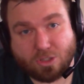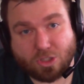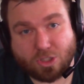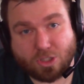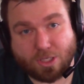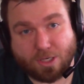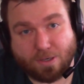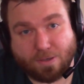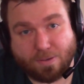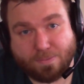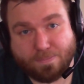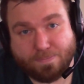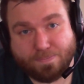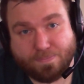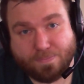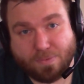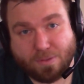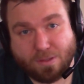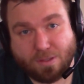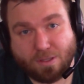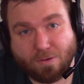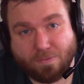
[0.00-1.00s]
So
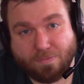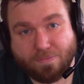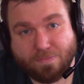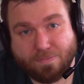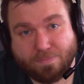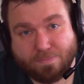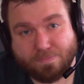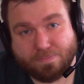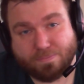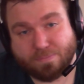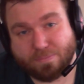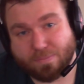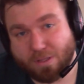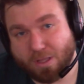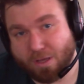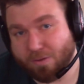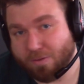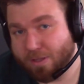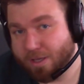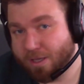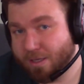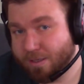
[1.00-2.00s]

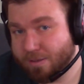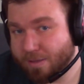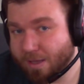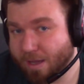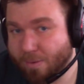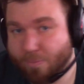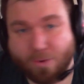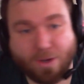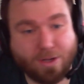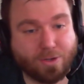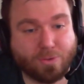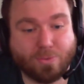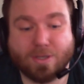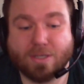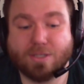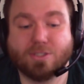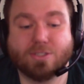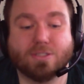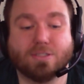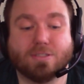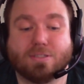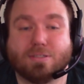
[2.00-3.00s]
I want
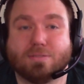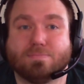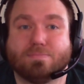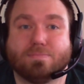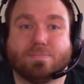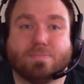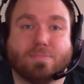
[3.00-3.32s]
questions.